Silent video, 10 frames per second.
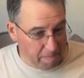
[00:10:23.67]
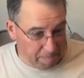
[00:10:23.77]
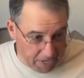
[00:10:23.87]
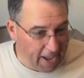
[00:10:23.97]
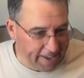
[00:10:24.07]

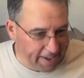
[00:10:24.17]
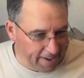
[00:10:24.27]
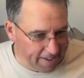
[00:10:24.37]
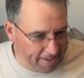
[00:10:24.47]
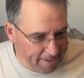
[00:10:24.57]
but I
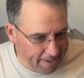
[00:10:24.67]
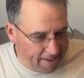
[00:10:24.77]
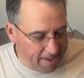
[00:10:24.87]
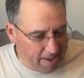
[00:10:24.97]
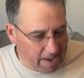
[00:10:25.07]
can.
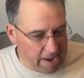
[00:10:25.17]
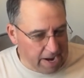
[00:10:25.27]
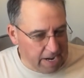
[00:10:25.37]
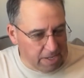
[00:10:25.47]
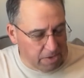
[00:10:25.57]

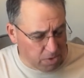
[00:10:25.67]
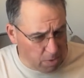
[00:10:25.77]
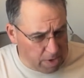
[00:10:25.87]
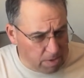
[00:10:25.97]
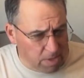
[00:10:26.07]
And
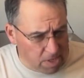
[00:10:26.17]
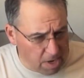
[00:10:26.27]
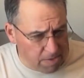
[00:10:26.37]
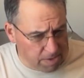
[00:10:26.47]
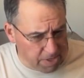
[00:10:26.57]
so here's the
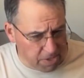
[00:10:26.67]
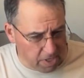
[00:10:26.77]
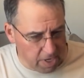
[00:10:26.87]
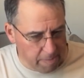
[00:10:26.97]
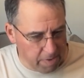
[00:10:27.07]
other
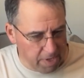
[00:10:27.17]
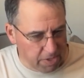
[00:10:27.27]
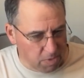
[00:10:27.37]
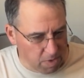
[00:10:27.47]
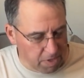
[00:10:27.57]
disclaimer
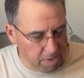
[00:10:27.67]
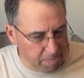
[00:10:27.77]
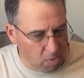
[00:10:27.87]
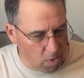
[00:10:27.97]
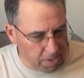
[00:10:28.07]
that's really
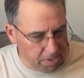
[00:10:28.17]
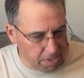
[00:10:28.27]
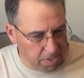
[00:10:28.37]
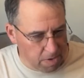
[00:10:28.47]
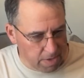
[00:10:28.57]
important
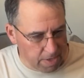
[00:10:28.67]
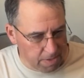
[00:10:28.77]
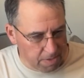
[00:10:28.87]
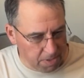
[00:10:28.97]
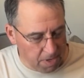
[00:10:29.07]
to
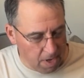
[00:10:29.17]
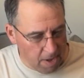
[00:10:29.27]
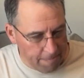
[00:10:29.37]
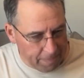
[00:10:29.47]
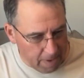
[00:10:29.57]
notice.
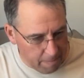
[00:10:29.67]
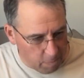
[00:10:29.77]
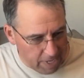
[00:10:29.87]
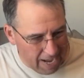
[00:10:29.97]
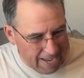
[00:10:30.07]

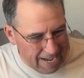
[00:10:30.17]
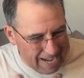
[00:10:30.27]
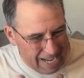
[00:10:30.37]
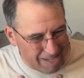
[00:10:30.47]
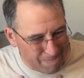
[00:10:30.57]
When I
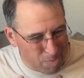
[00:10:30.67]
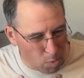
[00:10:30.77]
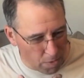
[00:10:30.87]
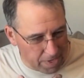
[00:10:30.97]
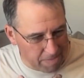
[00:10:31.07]

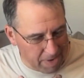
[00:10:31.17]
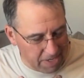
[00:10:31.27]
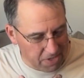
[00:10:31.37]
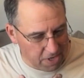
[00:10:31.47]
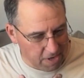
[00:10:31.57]
onboarded
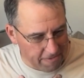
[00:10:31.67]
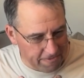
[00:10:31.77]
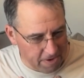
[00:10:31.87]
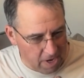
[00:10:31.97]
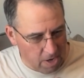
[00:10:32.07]

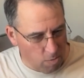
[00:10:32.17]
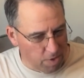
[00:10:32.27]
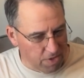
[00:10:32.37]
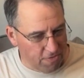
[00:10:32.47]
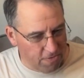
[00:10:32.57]
myself
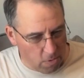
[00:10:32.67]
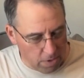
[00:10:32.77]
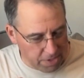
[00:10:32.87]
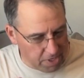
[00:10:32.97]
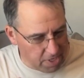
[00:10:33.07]
with
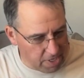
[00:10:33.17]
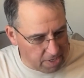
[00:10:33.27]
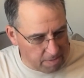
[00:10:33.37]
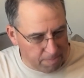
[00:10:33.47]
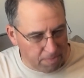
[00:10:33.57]

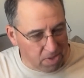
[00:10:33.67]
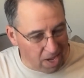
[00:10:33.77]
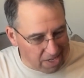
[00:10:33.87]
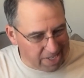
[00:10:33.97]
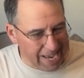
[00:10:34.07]
14
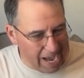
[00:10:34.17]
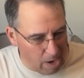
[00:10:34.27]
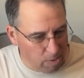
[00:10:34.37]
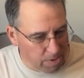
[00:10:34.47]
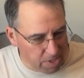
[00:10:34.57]
plus
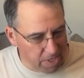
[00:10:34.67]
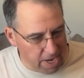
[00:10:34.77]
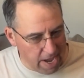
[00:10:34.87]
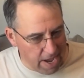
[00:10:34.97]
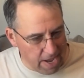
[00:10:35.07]
hours a
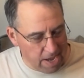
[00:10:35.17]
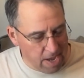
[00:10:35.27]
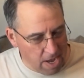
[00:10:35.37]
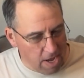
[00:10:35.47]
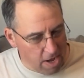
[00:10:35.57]
day
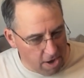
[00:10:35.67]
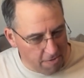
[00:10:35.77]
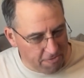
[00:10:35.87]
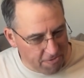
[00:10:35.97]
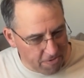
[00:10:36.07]

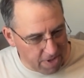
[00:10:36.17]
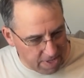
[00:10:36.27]
of